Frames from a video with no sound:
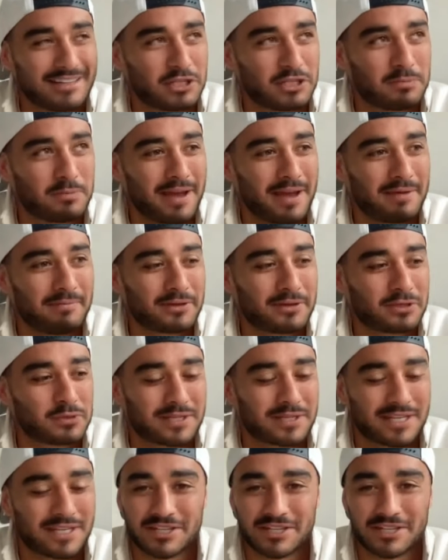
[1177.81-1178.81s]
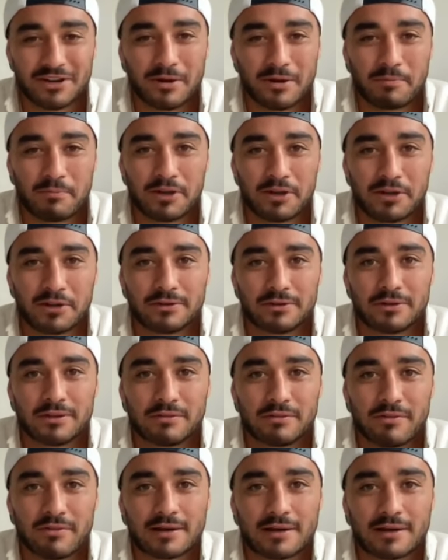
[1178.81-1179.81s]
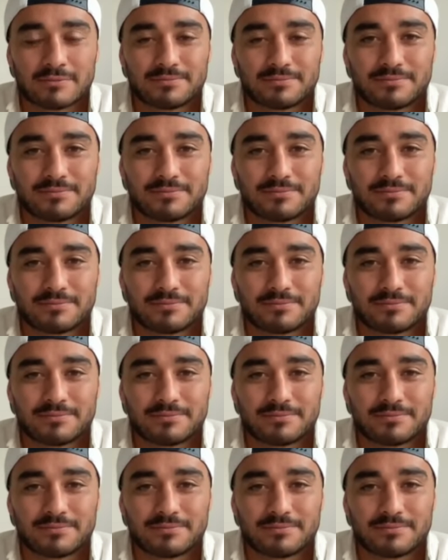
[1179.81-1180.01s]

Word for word: in Japan because we tend to go pretty good in the rain